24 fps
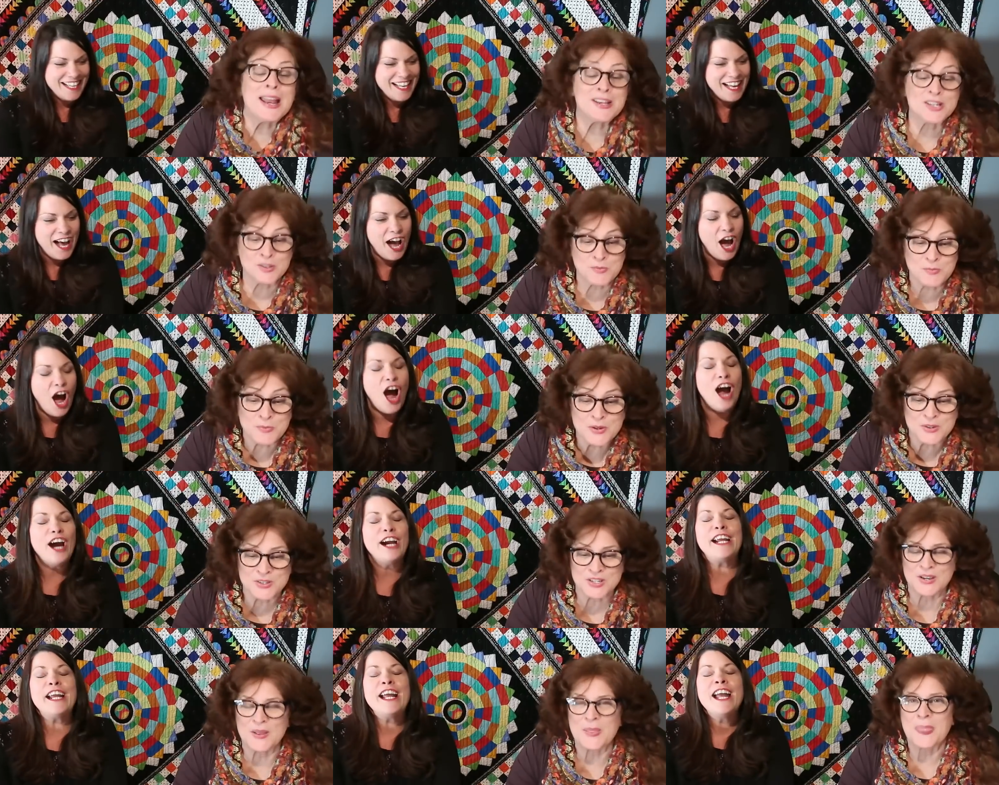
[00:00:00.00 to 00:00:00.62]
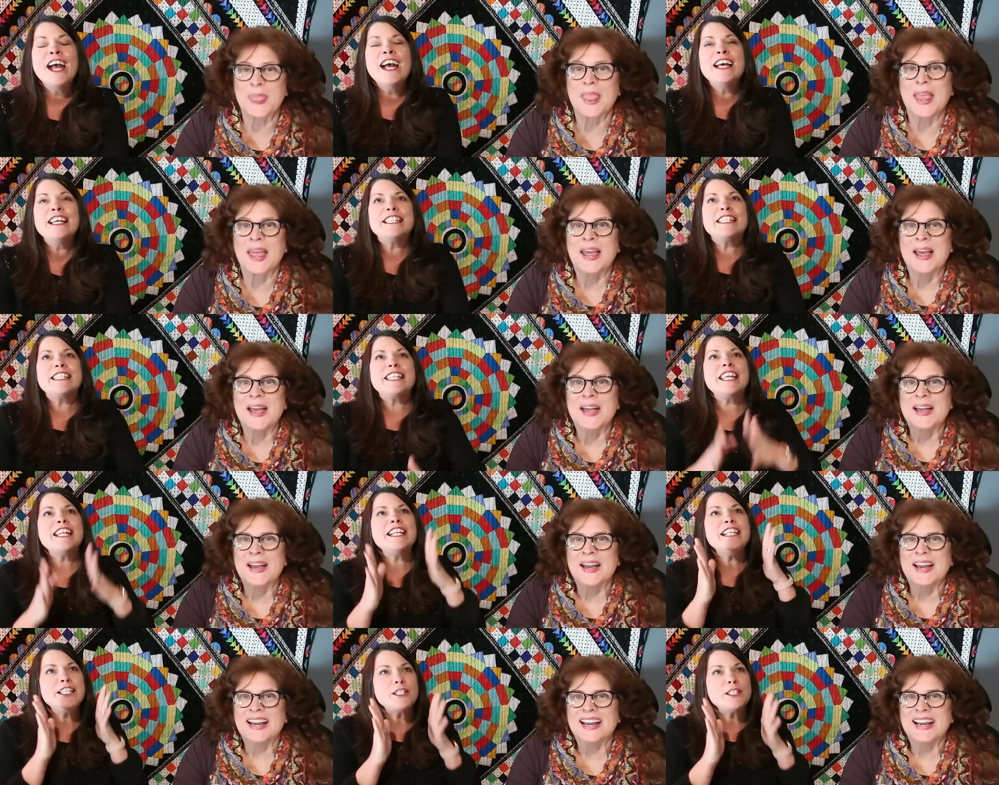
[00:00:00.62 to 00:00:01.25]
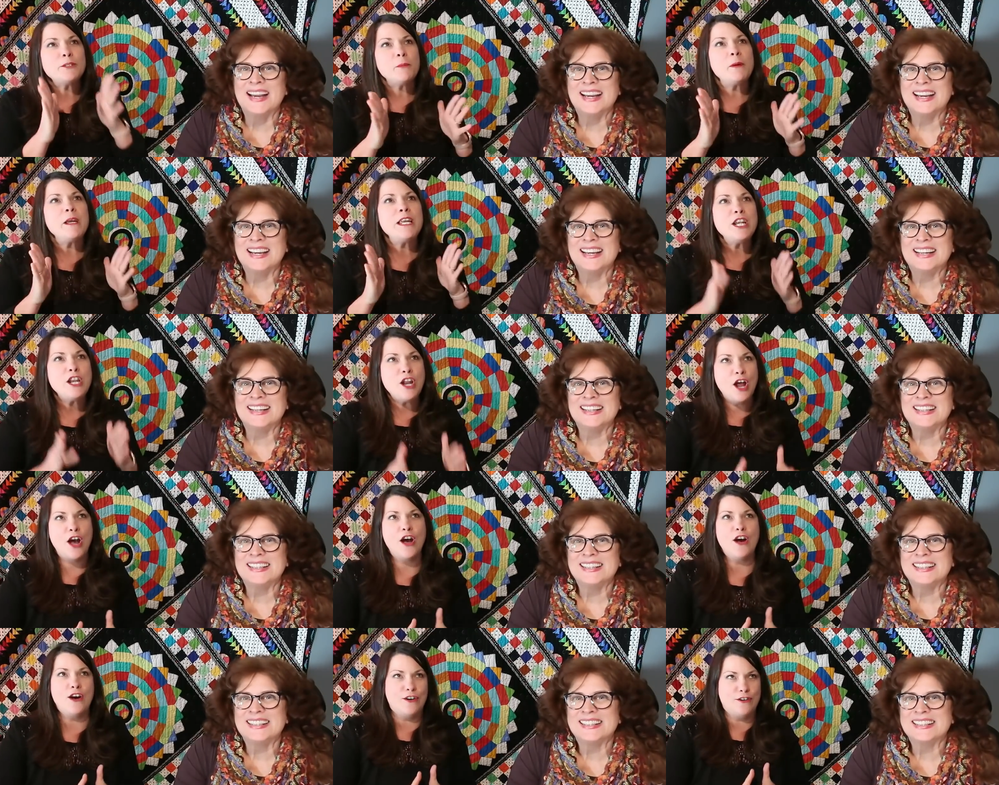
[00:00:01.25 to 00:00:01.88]
Speaker 1: Hodges. All right, since we
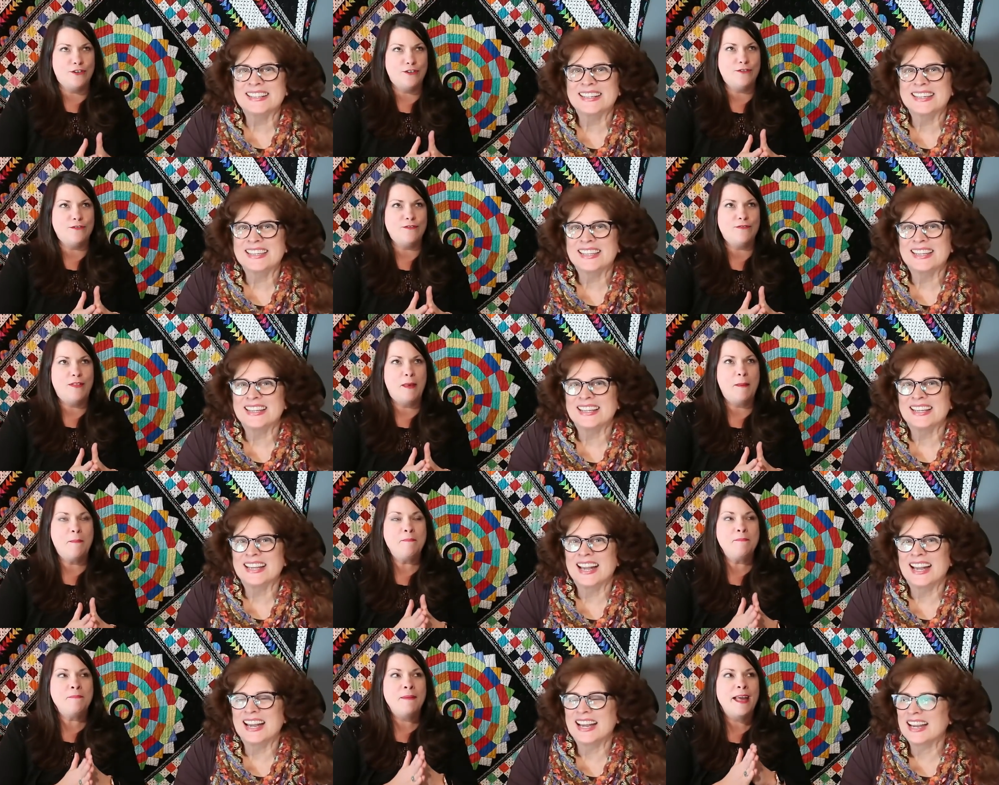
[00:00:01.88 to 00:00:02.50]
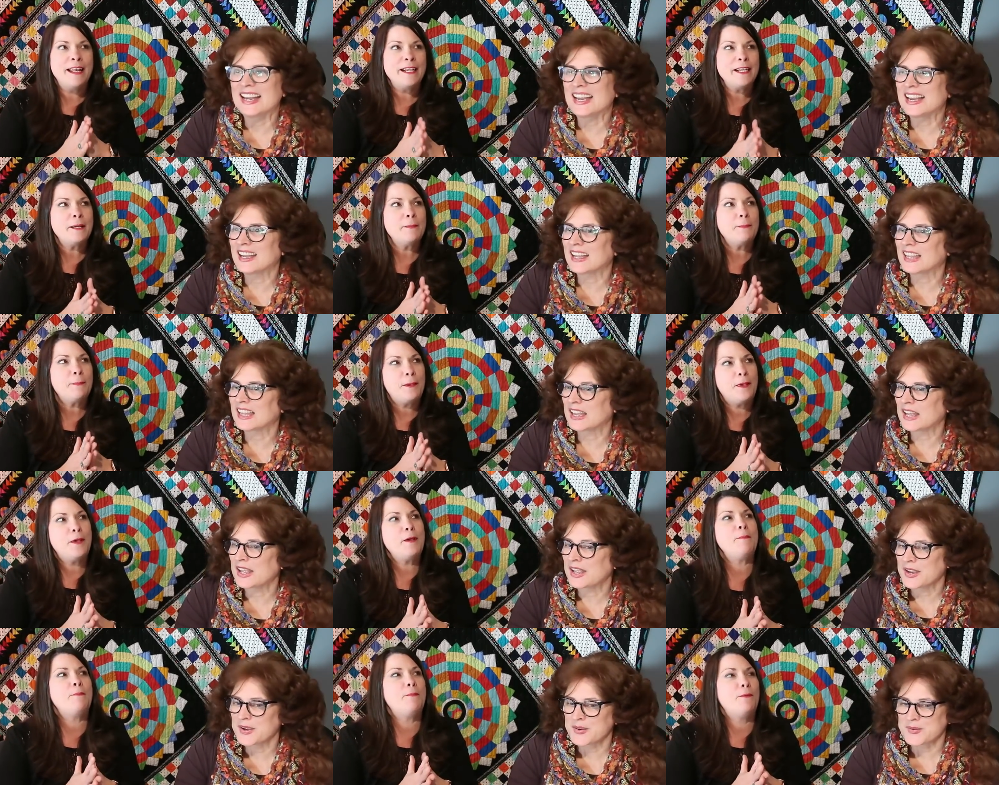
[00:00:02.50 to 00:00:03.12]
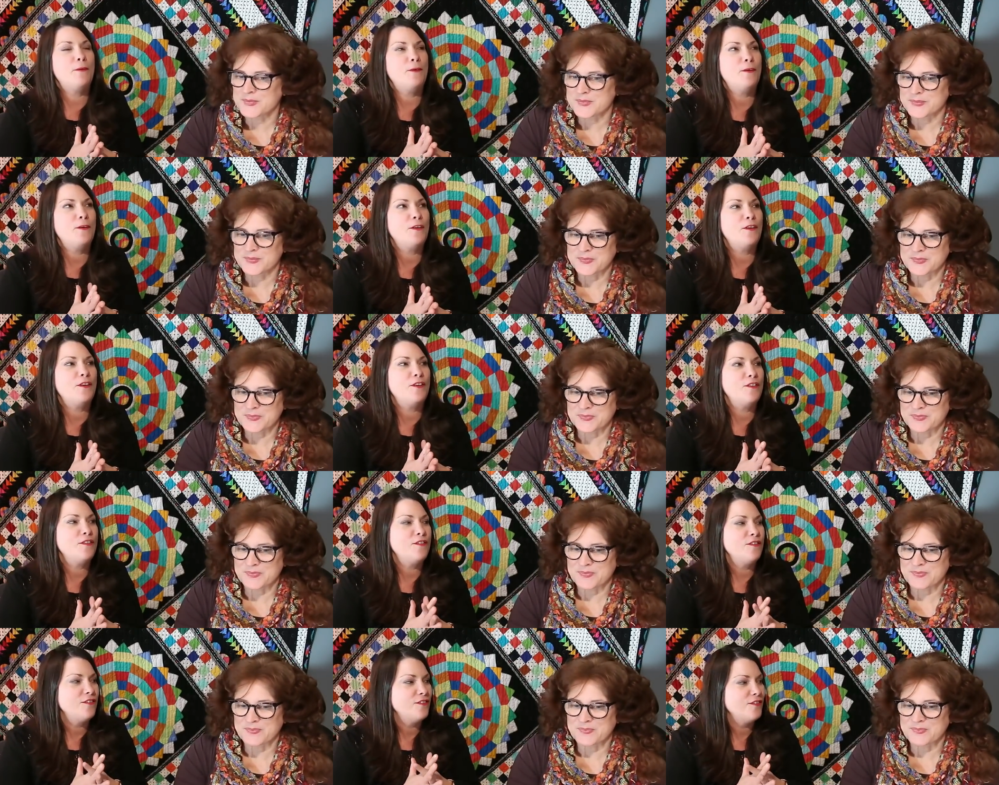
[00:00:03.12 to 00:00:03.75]
know that many
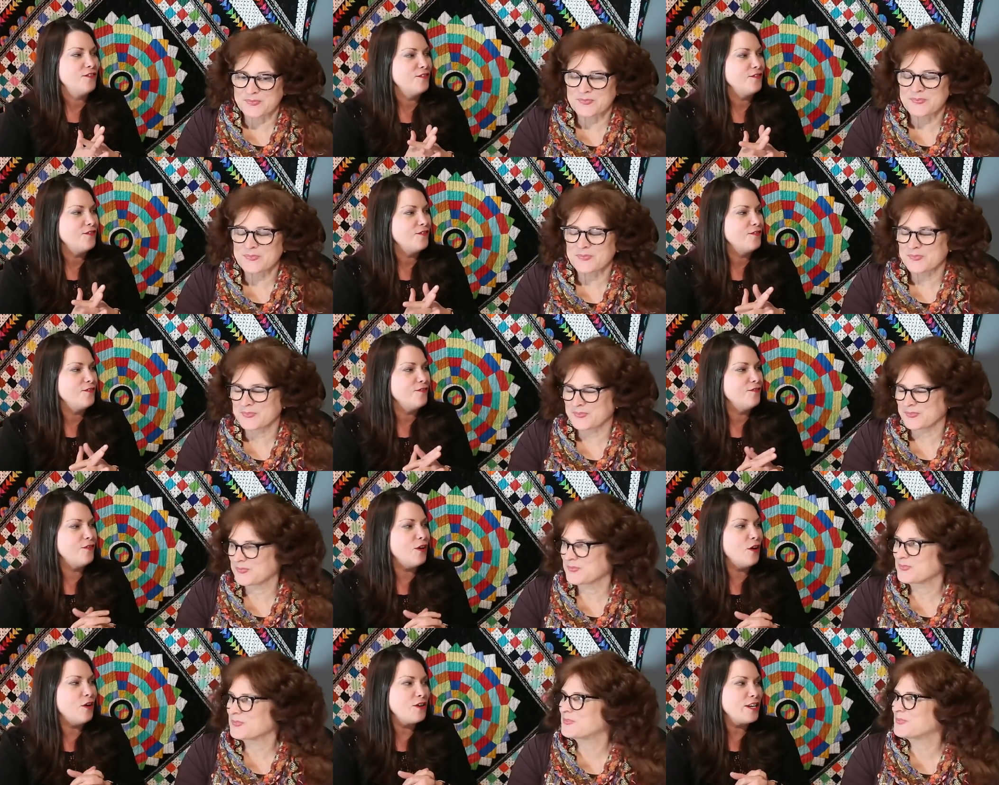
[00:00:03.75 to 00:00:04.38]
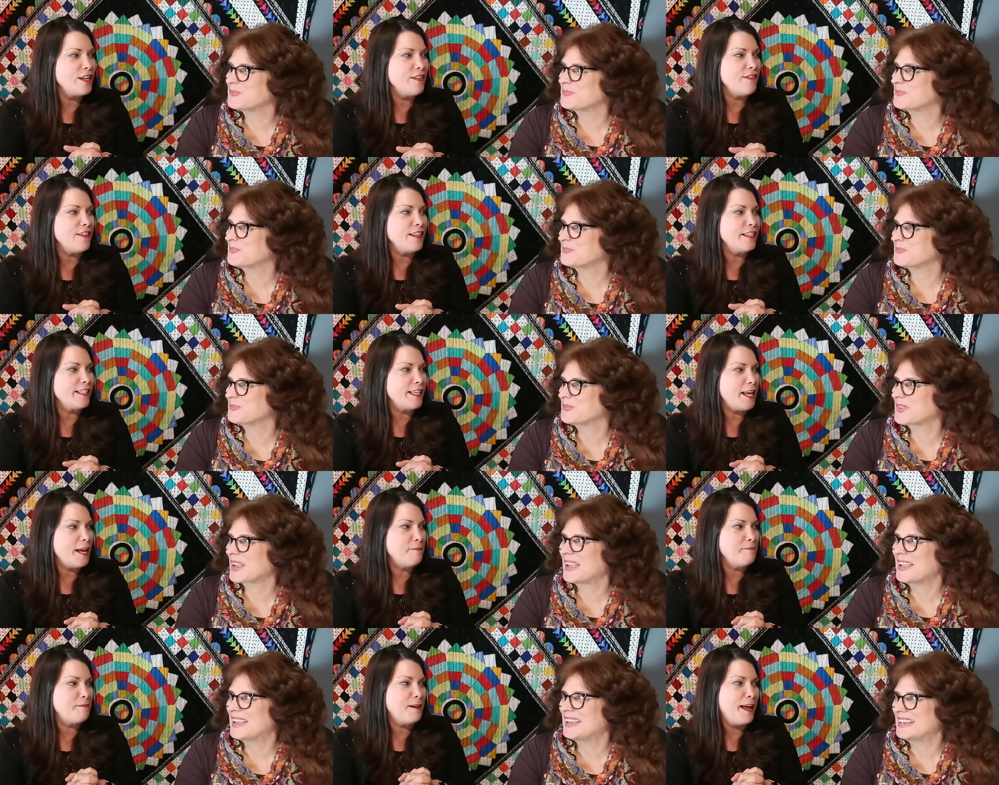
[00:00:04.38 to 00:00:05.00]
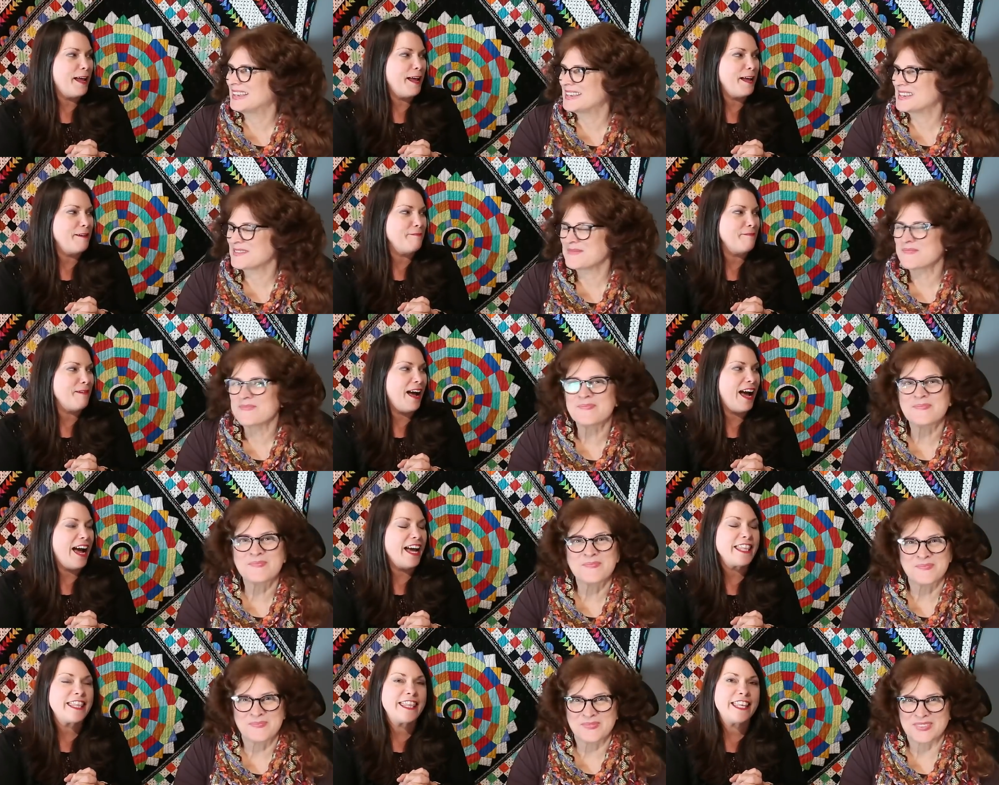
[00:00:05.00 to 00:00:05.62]
people vote at the same name,
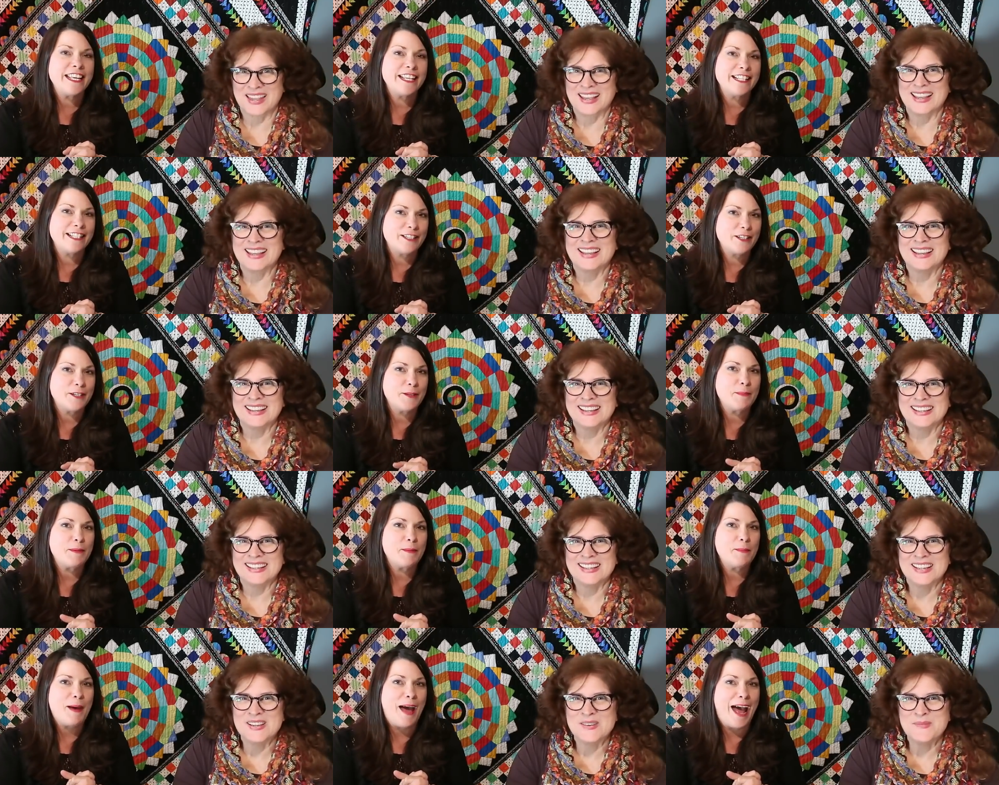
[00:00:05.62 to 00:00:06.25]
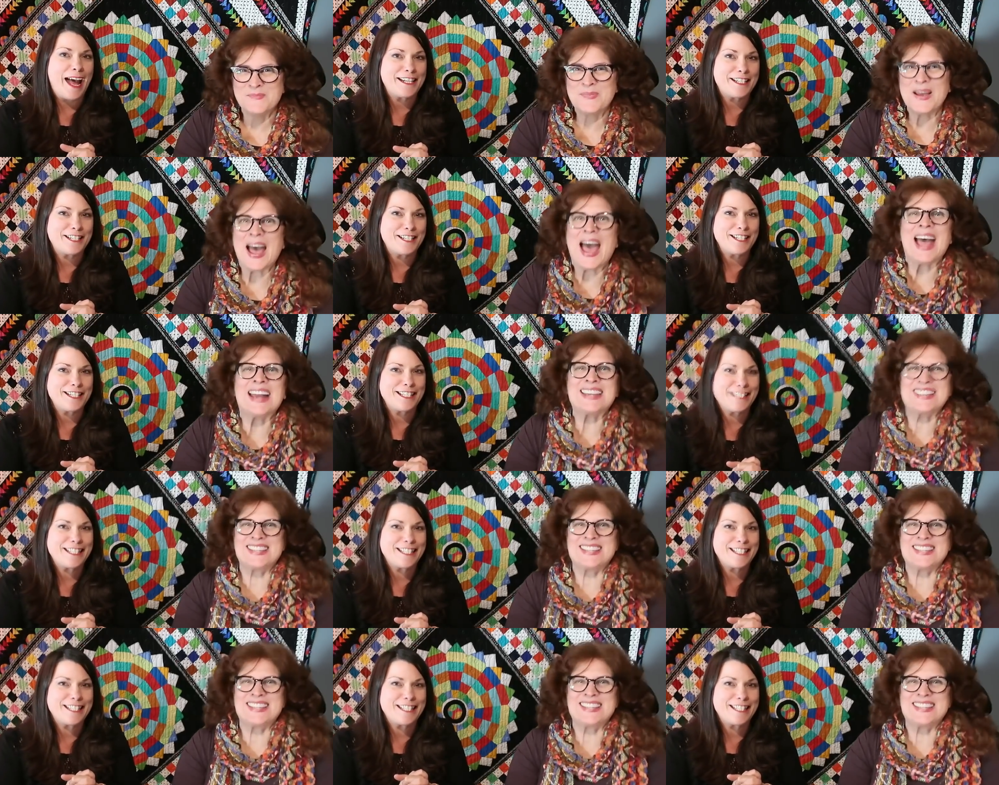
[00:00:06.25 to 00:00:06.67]
I think it's going to be Patches.